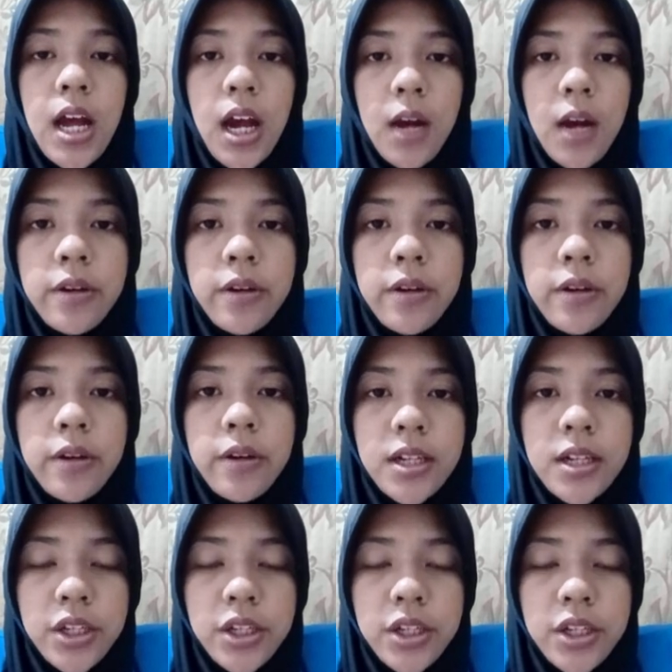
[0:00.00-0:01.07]
Our
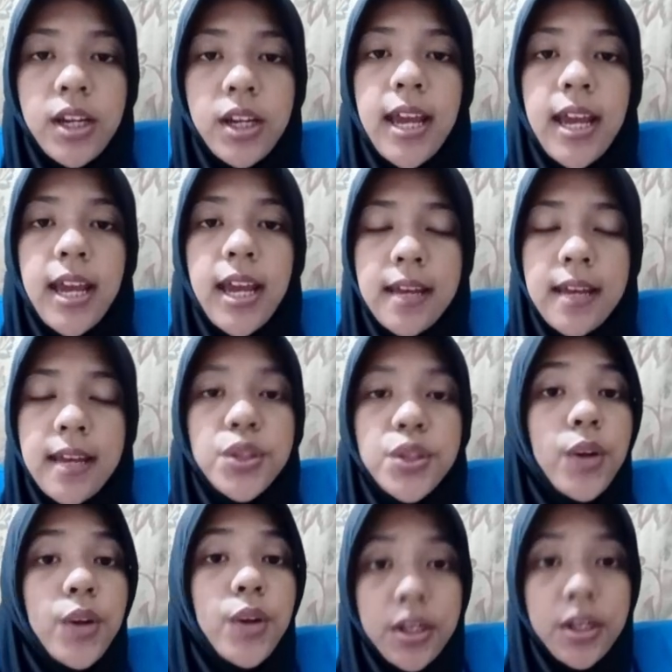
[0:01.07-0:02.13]
research aims
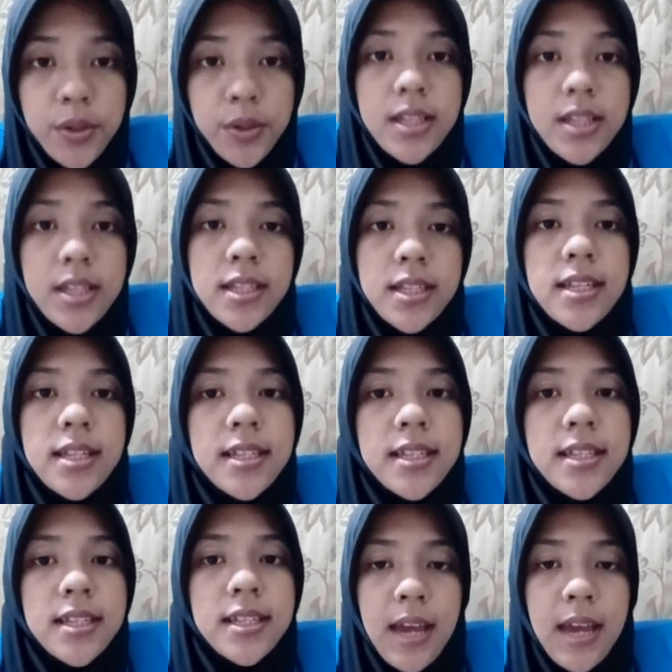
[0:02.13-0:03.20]
to address this
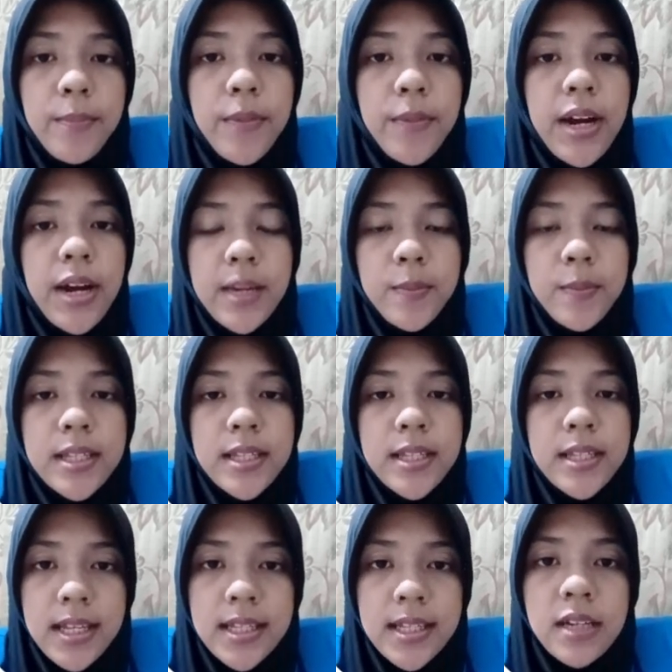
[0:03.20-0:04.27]
gap by
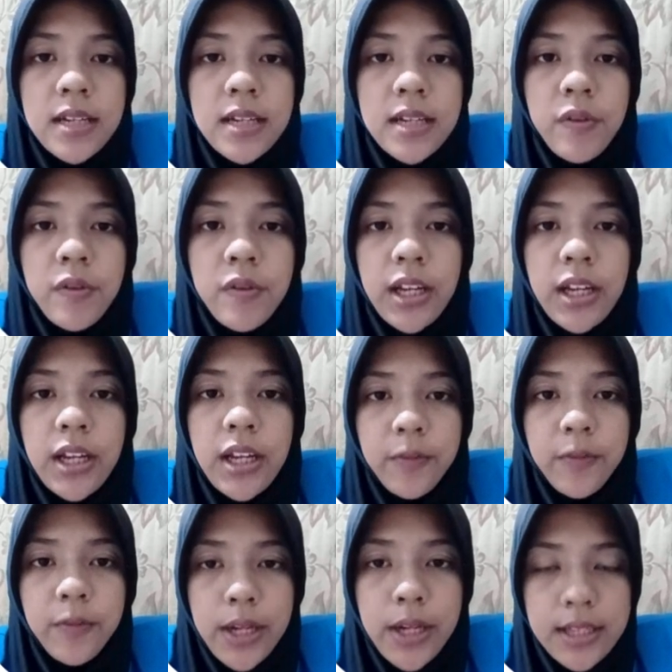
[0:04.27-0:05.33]
emphasizing reflective
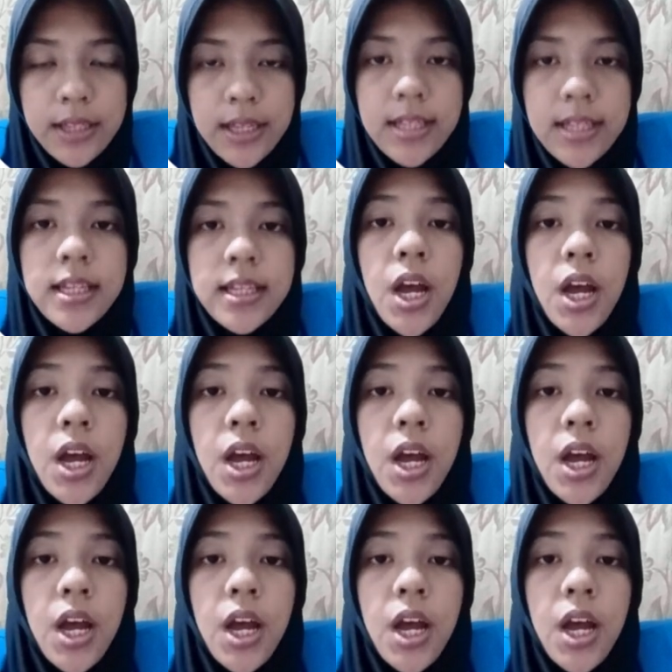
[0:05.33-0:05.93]
practice,